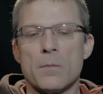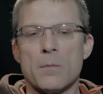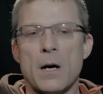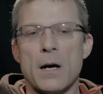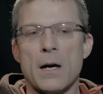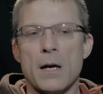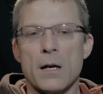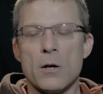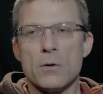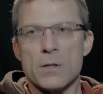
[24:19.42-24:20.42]
my
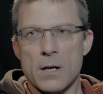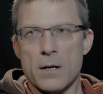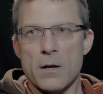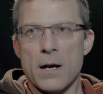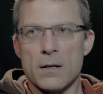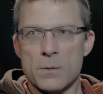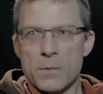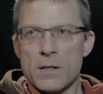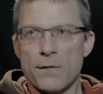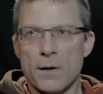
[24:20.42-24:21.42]
co-designer had a
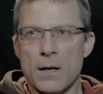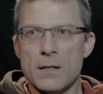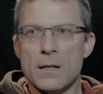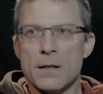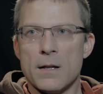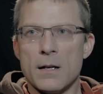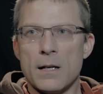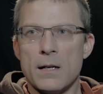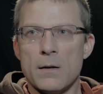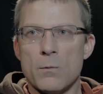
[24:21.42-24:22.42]
specific idea that
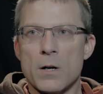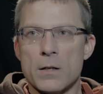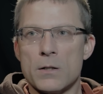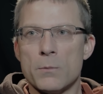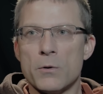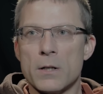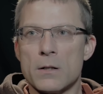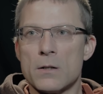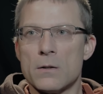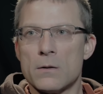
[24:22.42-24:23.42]
he wanted to put
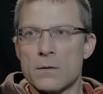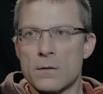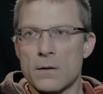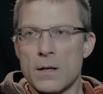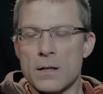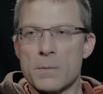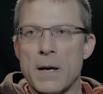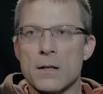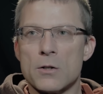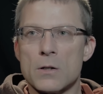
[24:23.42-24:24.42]
into the
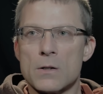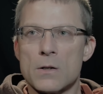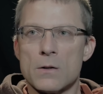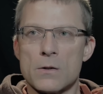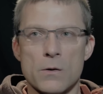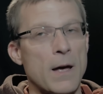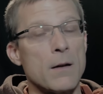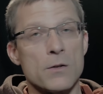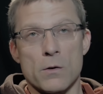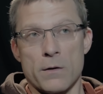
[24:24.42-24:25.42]
expansions. And so
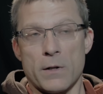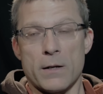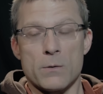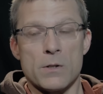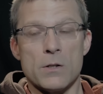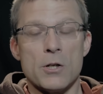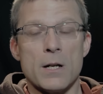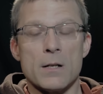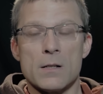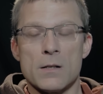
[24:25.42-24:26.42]
that sort of like was the
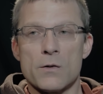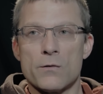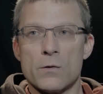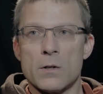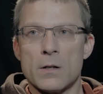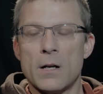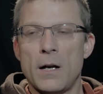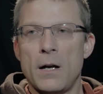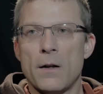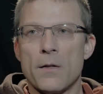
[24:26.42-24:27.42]
genesis for
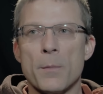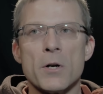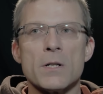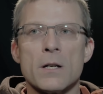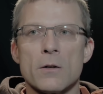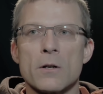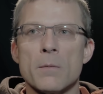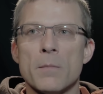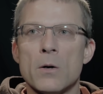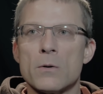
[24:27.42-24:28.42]
the particular
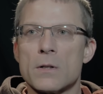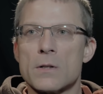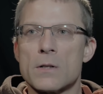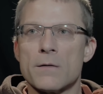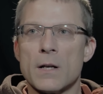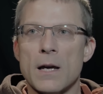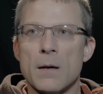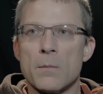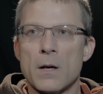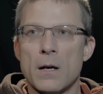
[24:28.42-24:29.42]
components of the
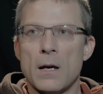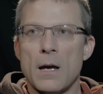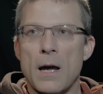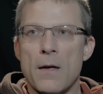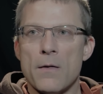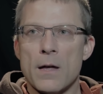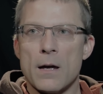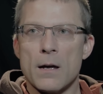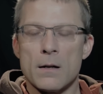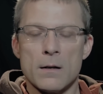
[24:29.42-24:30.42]
game. And
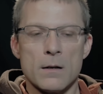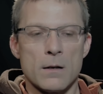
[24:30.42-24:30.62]
then